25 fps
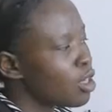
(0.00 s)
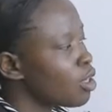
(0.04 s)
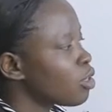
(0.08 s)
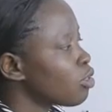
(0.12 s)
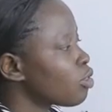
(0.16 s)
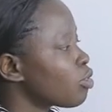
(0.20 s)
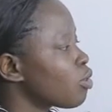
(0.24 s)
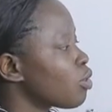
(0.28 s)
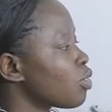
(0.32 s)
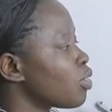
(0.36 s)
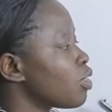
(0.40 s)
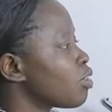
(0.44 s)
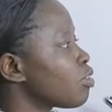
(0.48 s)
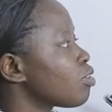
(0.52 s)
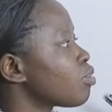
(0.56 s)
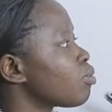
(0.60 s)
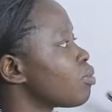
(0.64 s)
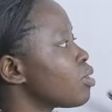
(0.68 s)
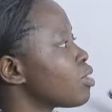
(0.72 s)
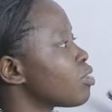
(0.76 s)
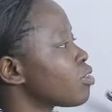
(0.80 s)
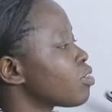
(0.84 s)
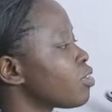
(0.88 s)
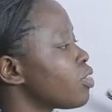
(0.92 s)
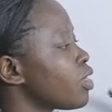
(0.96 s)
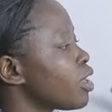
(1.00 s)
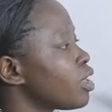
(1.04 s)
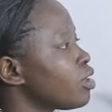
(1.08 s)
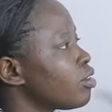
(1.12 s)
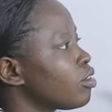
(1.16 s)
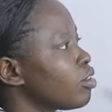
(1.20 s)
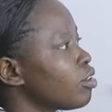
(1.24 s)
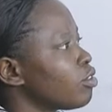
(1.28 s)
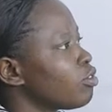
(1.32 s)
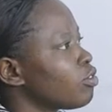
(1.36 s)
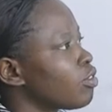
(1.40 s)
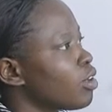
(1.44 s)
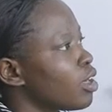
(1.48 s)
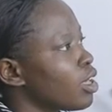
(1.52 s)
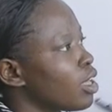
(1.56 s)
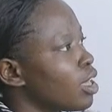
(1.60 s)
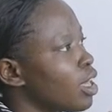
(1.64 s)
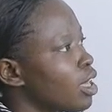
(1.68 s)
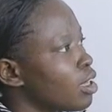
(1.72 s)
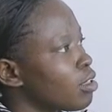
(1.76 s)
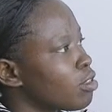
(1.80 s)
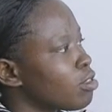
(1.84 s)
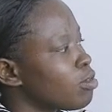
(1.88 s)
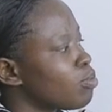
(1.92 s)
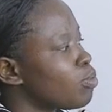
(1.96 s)
So this means that if I
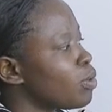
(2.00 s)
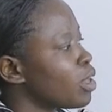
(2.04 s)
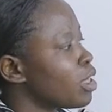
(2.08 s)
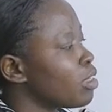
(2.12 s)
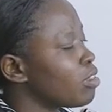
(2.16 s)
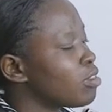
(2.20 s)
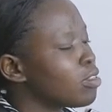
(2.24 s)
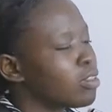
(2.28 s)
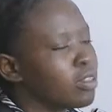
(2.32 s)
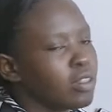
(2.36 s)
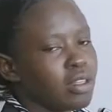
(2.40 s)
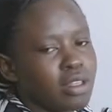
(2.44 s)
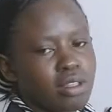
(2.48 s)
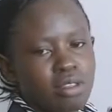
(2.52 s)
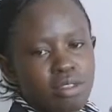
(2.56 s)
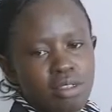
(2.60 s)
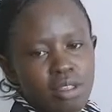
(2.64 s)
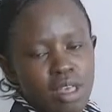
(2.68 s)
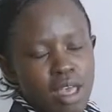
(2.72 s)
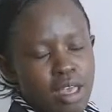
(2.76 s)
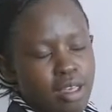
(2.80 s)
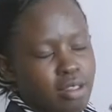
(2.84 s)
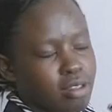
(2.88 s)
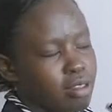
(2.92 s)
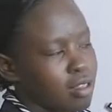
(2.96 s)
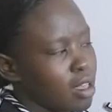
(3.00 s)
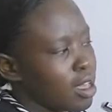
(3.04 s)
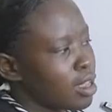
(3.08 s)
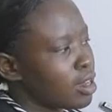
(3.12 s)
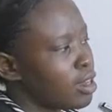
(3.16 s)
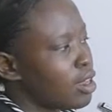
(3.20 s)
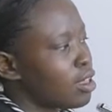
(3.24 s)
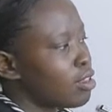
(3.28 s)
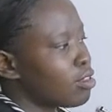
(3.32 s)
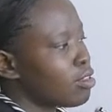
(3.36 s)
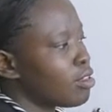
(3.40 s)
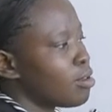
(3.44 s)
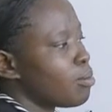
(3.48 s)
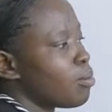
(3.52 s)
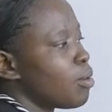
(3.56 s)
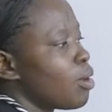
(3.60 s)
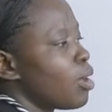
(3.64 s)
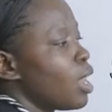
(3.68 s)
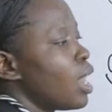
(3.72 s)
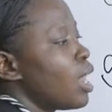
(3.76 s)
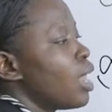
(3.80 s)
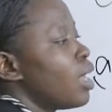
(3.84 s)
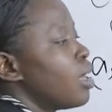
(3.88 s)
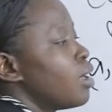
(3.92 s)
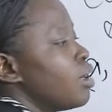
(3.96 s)
express this as a
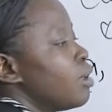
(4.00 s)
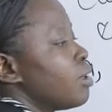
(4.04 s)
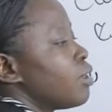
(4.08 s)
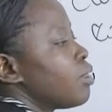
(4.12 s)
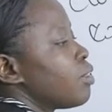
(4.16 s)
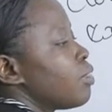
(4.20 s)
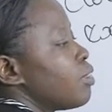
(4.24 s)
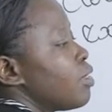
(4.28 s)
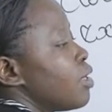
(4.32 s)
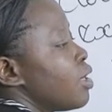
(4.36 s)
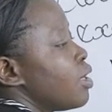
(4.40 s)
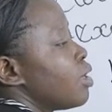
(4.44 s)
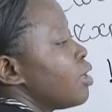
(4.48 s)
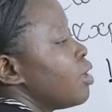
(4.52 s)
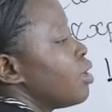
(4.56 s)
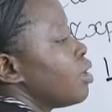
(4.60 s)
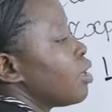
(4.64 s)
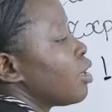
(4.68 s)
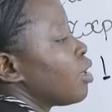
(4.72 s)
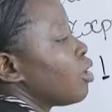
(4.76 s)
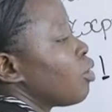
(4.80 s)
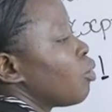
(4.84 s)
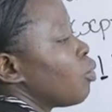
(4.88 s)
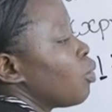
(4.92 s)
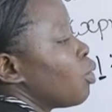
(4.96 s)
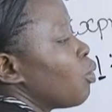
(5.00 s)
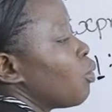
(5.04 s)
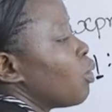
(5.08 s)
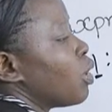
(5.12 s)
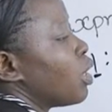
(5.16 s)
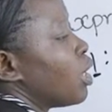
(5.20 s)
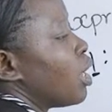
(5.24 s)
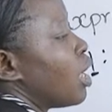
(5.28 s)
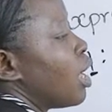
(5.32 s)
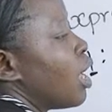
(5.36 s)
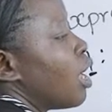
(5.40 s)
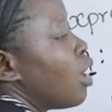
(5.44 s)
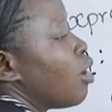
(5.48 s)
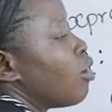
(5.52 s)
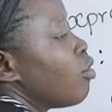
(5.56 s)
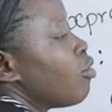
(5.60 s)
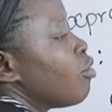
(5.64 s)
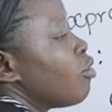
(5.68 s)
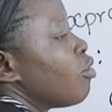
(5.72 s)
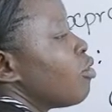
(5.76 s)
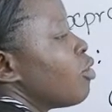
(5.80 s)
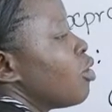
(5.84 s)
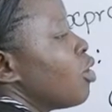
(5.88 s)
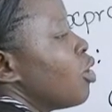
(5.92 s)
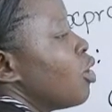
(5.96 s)
decimal, then we will
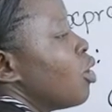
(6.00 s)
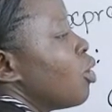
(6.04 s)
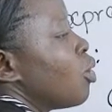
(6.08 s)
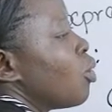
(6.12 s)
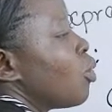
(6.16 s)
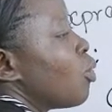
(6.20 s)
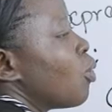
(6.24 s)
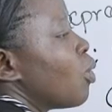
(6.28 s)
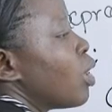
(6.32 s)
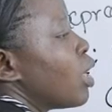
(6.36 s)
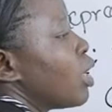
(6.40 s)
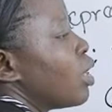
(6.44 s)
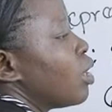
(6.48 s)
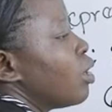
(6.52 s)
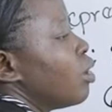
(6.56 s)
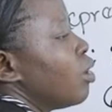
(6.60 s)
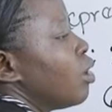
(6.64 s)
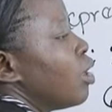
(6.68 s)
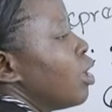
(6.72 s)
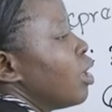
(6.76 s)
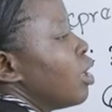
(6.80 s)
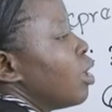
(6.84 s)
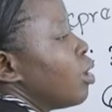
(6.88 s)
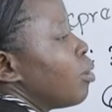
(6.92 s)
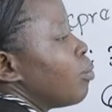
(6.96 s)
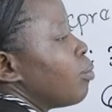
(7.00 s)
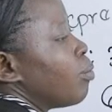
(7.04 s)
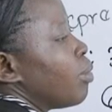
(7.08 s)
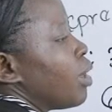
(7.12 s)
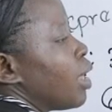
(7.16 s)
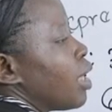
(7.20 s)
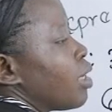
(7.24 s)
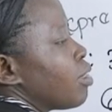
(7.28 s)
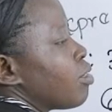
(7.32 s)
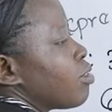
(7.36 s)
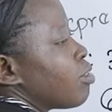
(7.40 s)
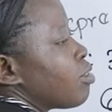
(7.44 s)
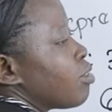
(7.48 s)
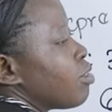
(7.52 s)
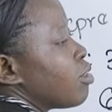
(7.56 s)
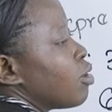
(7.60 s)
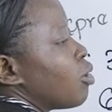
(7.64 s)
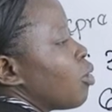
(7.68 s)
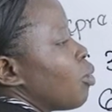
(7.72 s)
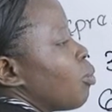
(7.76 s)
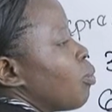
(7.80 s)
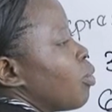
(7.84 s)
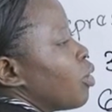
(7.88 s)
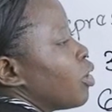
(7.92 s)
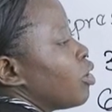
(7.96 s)
have 1 plus
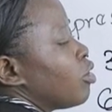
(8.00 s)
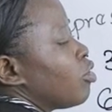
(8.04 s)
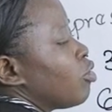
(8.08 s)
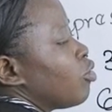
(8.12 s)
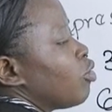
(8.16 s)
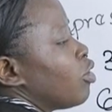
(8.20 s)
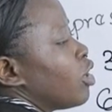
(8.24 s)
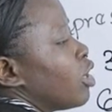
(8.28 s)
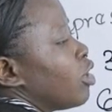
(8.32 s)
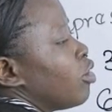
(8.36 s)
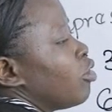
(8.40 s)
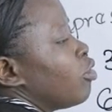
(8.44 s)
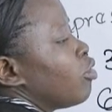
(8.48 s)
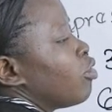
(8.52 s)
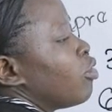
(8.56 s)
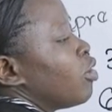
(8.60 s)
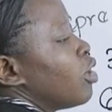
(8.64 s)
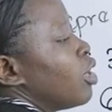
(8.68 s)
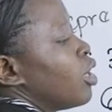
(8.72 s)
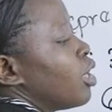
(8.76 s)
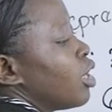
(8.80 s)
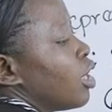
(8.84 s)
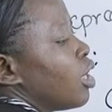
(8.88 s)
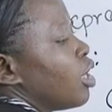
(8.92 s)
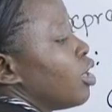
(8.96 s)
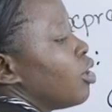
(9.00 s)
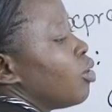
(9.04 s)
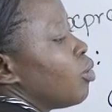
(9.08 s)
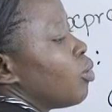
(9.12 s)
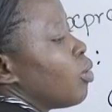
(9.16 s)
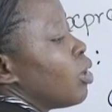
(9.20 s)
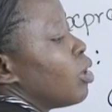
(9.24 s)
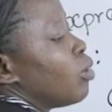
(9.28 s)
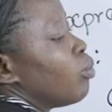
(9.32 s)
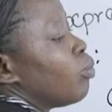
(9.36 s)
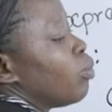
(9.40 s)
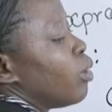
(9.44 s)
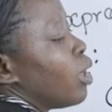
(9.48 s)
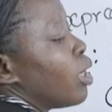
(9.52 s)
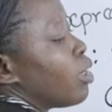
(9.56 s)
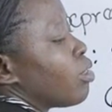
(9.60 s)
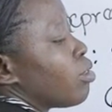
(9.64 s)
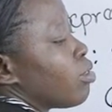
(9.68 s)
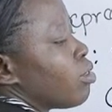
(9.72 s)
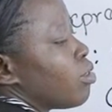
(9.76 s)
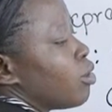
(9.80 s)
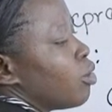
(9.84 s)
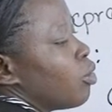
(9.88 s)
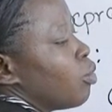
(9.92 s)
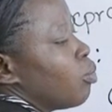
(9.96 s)
0.5, and 1 plus
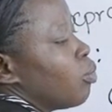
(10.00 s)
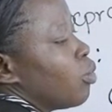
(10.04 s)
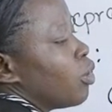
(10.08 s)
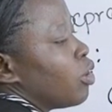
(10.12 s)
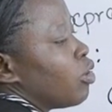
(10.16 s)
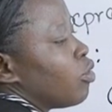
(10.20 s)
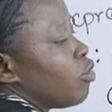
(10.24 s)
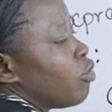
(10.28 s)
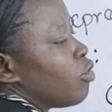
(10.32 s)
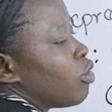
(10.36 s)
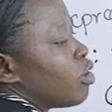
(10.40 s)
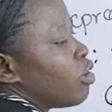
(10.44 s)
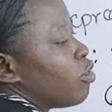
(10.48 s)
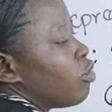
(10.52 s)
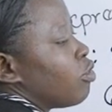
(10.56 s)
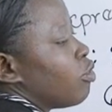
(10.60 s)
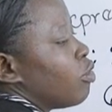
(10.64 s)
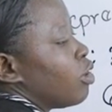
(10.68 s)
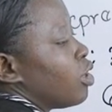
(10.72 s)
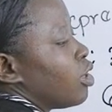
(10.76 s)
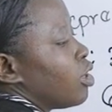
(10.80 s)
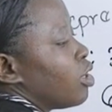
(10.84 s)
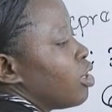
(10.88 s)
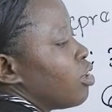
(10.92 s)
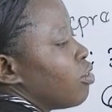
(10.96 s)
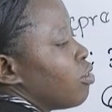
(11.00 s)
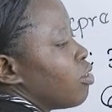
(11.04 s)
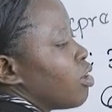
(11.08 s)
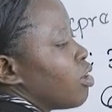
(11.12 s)
0.5 will give